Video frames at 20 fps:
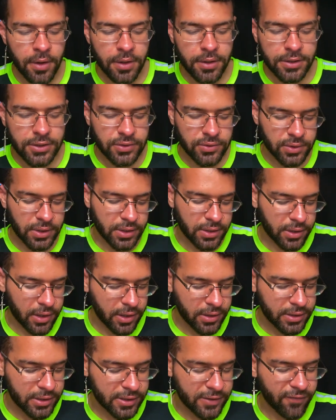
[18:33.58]
Strength
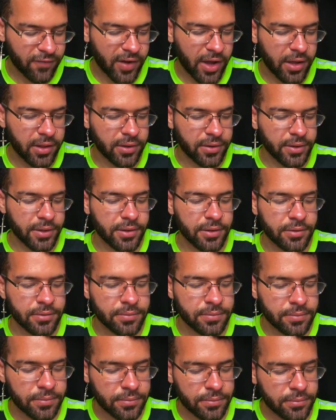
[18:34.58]
card does follow
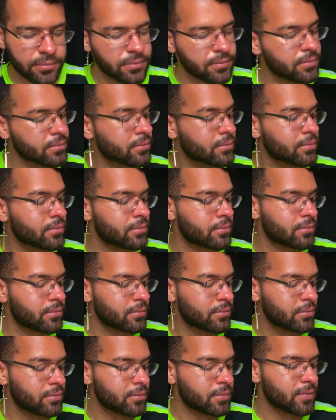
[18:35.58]
you.
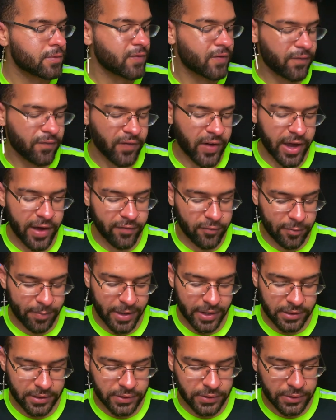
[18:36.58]
Five of
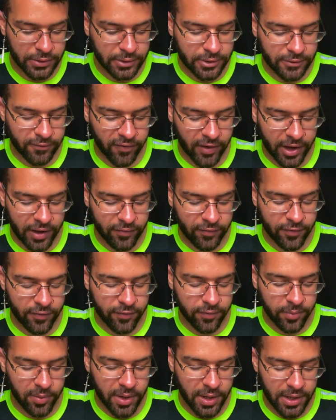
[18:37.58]
Pentacles, Five
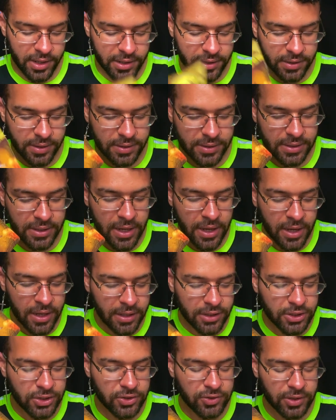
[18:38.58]
of Wands,
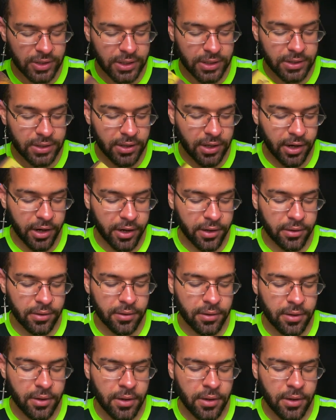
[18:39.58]
Strength card.